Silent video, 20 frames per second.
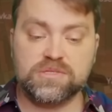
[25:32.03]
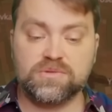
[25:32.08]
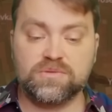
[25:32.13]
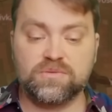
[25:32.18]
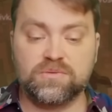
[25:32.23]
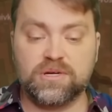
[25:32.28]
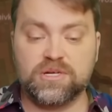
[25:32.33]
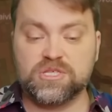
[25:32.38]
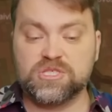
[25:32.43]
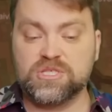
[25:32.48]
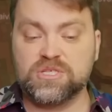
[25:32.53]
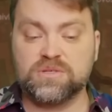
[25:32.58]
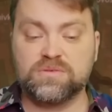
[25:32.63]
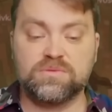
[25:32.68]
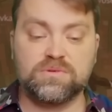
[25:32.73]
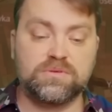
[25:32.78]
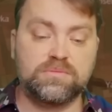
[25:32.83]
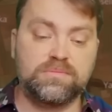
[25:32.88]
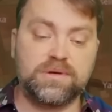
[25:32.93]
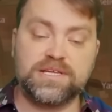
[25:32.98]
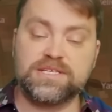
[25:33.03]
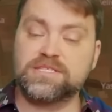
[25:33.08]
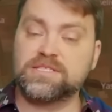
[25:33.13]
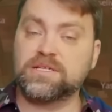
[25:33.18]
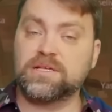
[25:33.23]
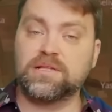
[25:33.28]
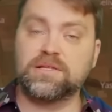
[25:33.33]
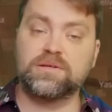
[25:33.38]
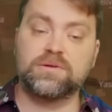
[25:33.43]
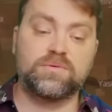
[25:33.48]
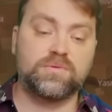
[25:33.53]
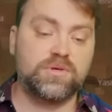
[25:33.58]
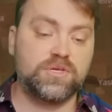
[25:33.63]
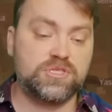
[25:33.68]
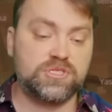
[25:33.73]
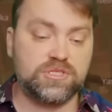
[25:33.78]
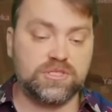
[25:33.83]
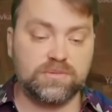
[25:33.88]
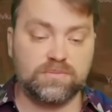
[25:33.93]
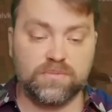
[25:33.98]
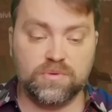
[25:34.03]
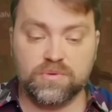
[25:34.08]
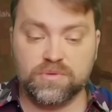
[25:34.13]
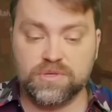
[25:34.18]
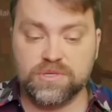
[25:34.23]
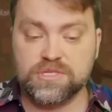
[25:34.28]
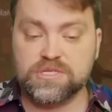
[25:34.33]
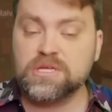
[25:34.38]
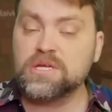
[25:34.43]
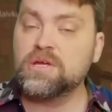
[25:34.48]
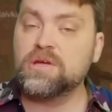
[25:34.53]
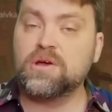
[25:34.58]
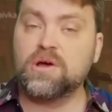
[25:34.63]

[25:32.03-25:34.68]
Russia will basically reach the borders